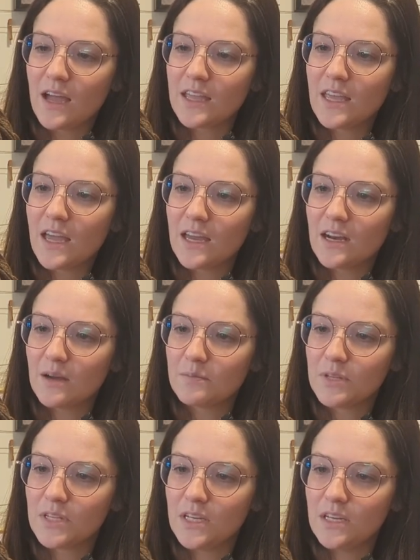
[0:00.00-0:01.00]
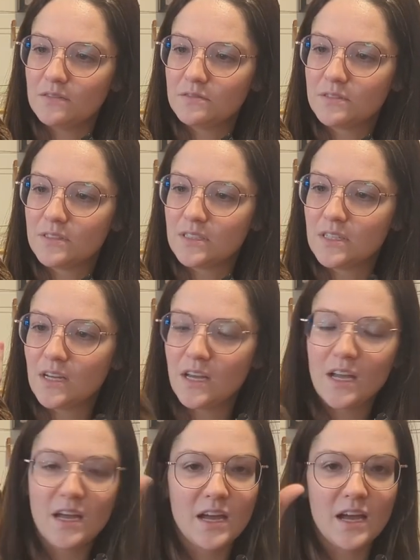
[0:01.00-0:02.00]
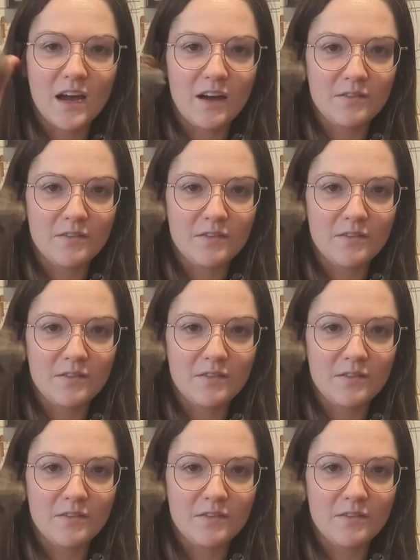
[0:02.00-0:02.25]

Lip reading: I cannot believe how